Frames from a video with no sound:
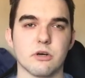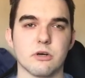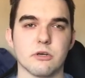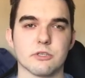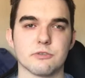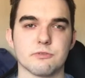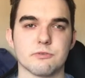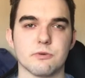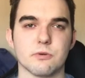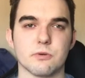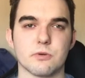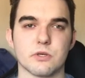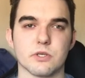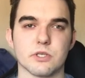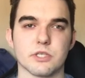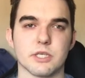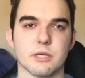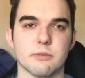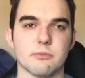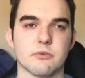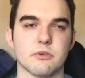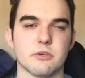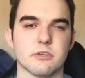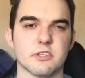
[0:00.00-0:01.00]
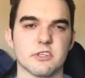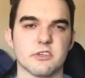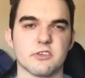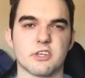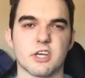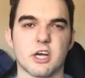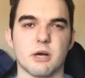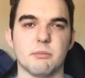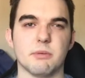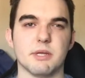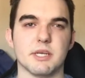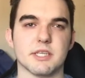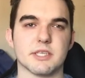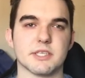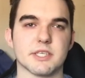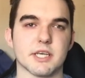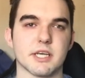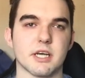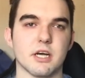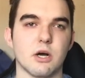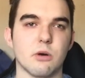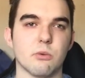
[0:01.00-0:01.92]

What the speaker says: asks for, because sometimes they'd come in and say,